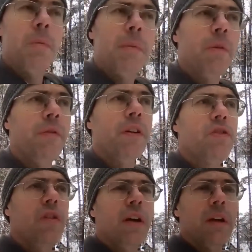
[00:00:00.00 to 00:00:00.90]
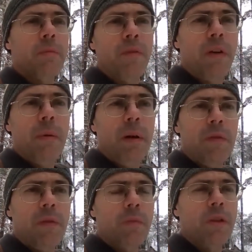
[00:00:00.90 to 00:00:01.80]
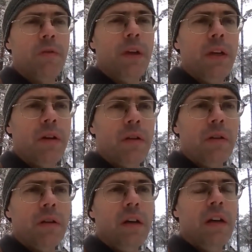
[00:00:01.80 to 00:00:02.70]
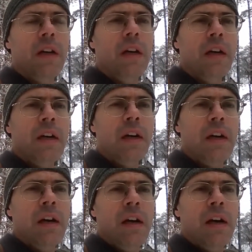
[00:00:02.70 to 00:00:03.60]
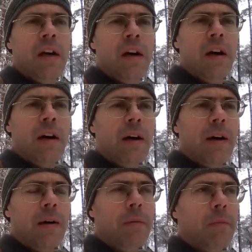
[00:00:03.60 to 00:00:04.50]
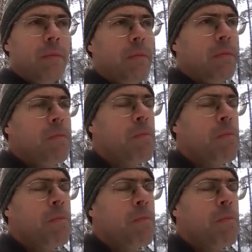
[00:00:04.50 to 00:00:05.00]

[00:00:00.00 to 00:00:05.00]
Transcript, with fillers: people eventually had my family from Slovenia here. Um,